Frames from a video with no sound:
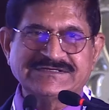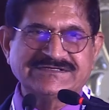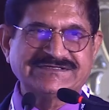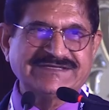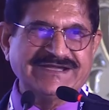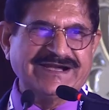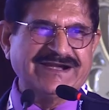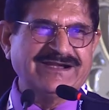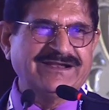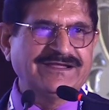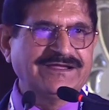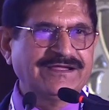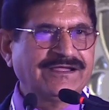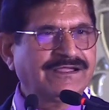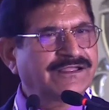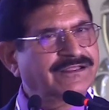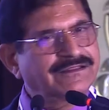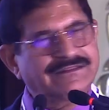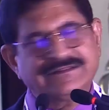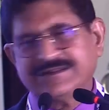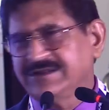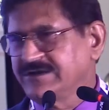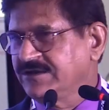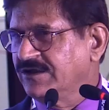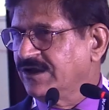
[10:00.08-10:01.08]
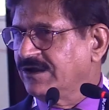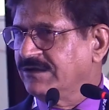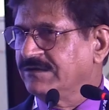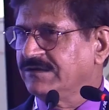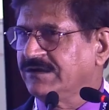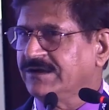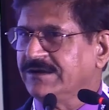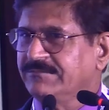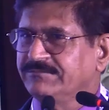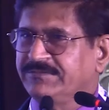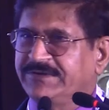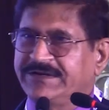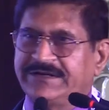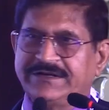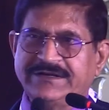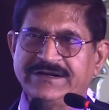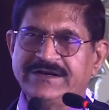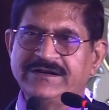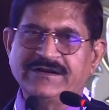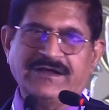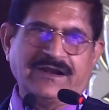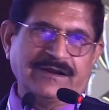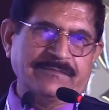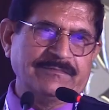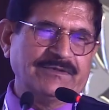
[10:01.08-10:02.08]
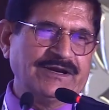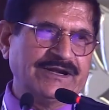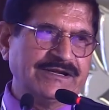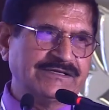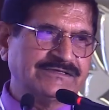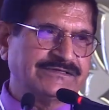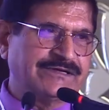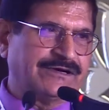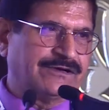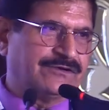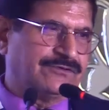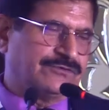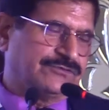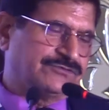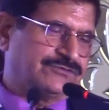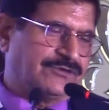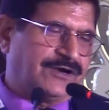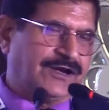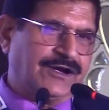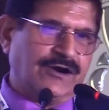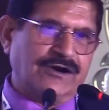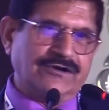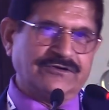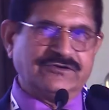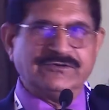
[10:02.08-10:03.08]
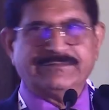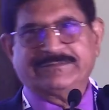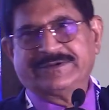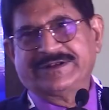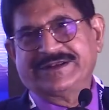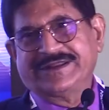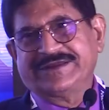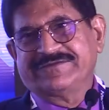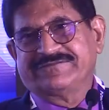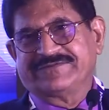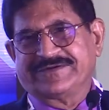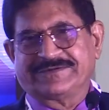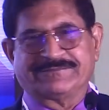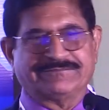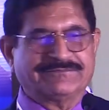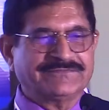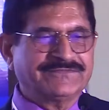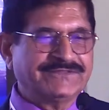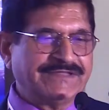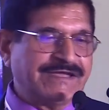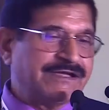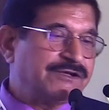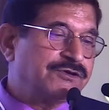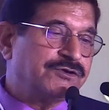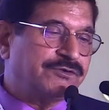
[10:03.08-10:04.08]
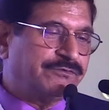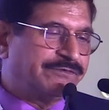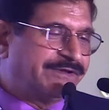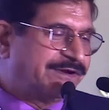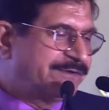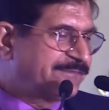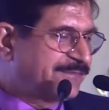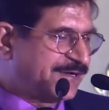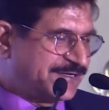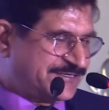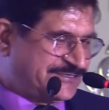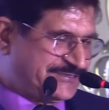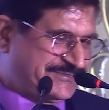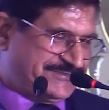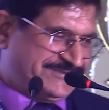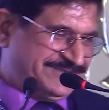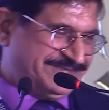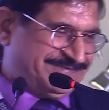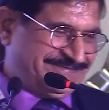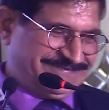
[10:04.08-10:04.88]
said, completely normalized echo. So I got to believe him. Thank you very much.